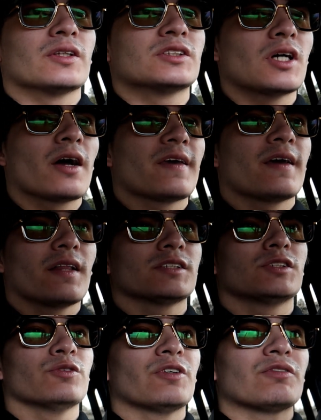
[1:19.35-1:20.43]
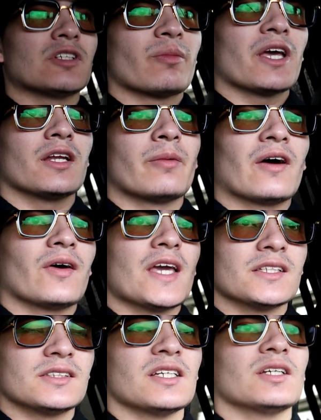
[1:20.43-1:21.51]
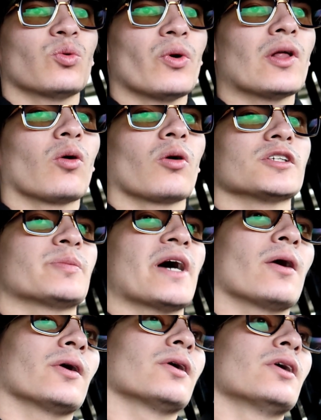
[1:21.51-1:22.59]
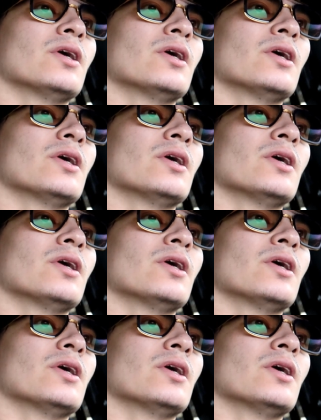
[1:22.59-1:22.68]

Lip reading: The stock KLX250 made about 18 wheel horsepower,